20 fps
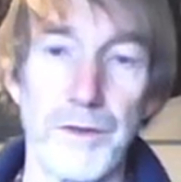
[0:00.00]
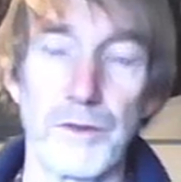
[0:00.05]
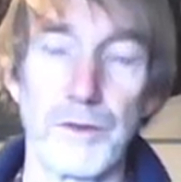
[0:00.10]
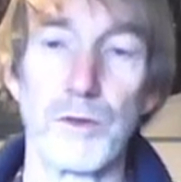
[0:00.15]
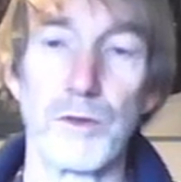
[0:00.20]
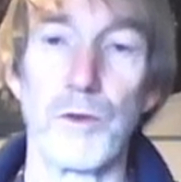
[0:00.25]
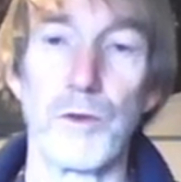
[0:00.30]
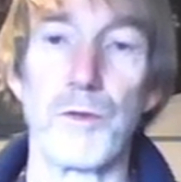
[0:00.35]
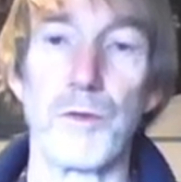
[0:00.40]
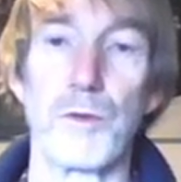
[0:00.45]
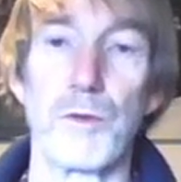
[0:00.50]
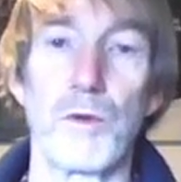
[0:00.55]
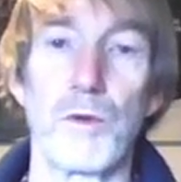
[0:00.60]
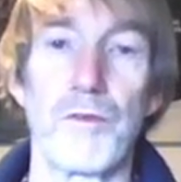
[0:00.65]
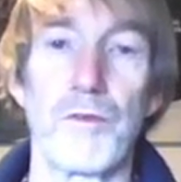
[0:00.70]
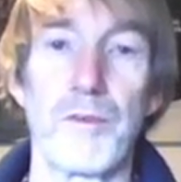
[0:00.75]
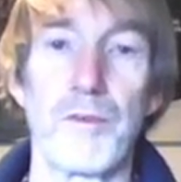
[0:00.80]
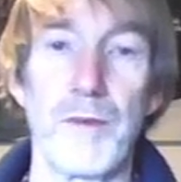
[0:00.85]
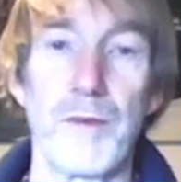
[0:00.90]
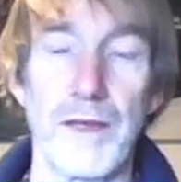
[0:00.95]
course we want
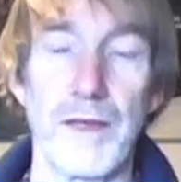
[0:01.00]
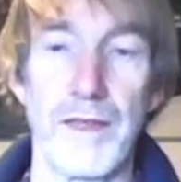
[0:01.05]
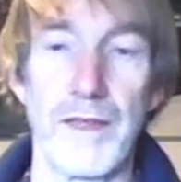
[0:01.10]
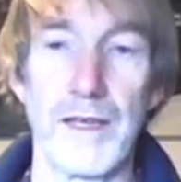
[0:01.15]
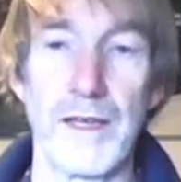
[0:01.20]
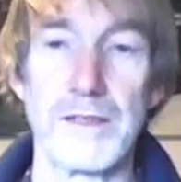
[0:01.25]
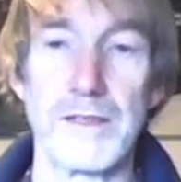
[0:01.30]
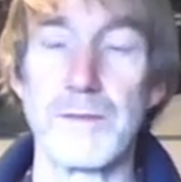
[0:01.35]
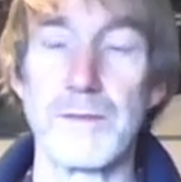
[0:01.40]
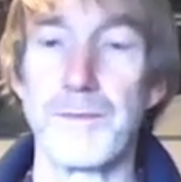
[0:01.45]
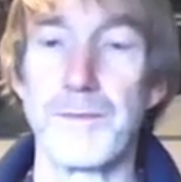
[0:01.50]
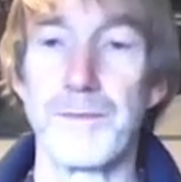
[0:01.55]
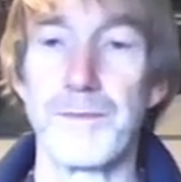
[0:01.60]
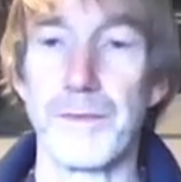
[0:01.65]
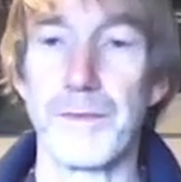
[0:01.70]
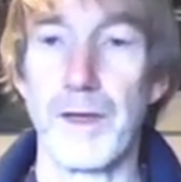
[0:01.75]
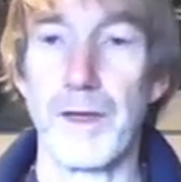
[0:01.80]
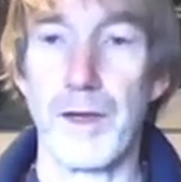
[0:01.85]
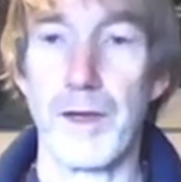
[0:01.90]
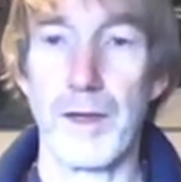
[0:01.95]
to make that
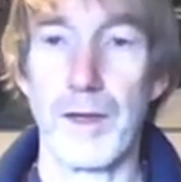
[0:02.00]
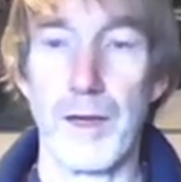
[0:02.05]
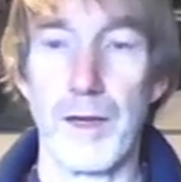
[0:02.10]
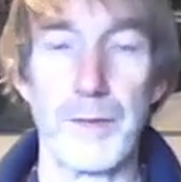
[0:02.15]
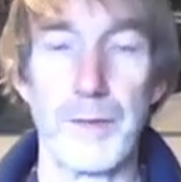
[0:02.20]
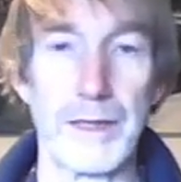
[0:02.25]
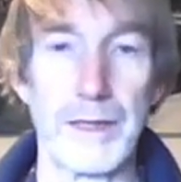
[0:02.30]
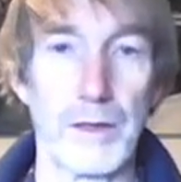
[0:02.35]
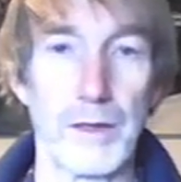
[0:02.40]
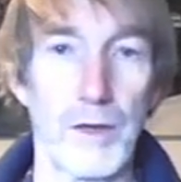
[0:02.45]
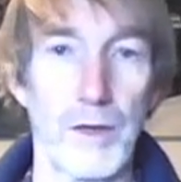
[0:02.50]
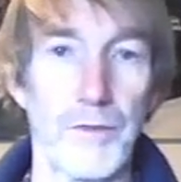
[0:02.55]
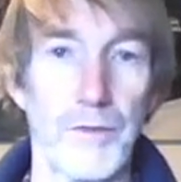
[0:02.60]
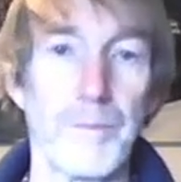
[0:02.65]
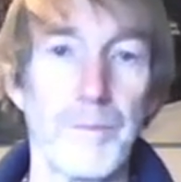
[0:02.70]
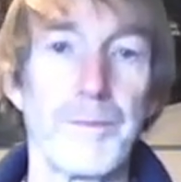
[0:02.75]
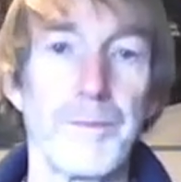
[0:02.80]
a big lot.